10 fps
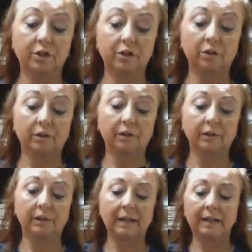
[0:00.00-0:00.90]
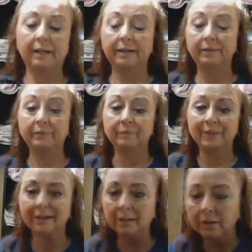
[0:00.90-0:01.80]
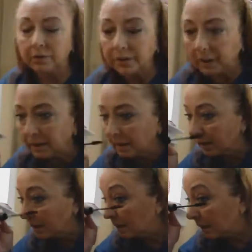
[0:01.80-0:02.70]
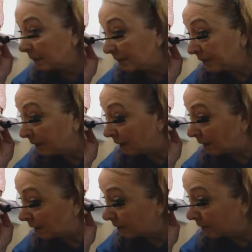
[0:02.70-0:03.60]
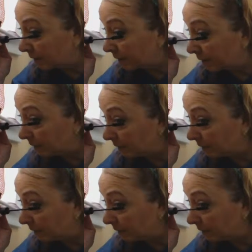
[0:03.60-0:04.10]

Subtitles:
curler. I've not used it. I'm a little awkward